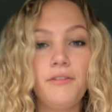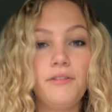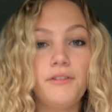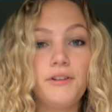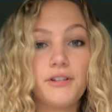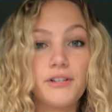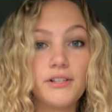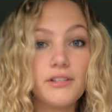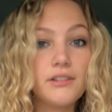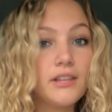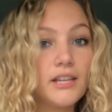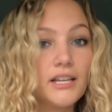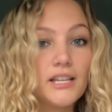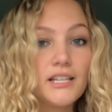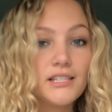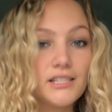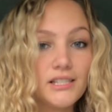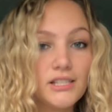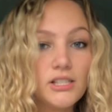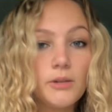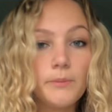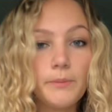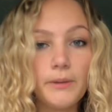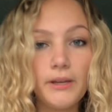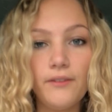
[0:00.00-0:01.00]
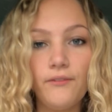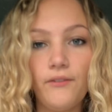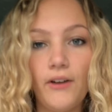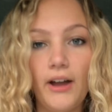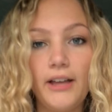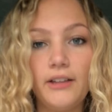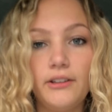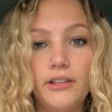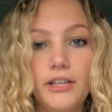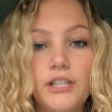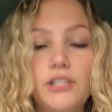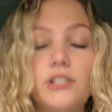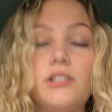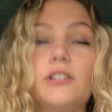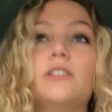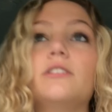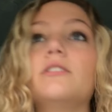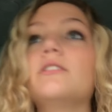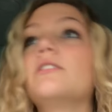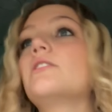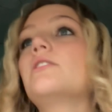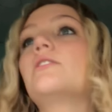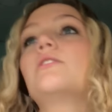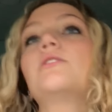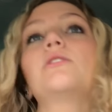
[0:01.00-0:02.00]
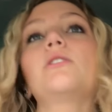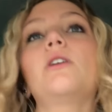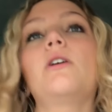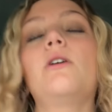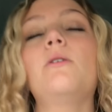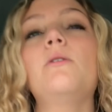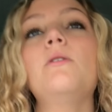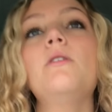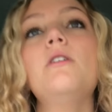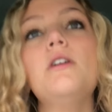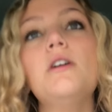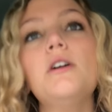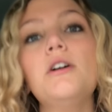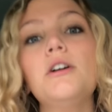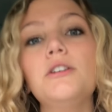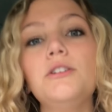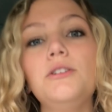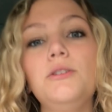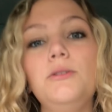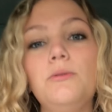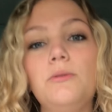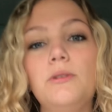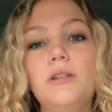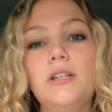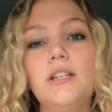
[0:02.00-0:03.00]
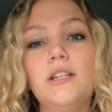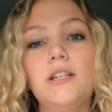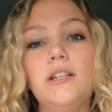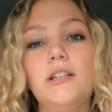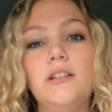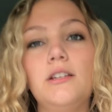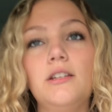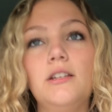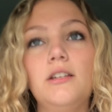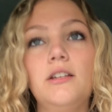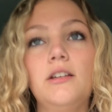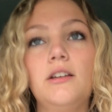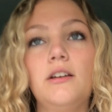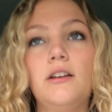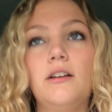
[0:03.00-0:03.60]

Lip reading: they can still be a violation. So you can,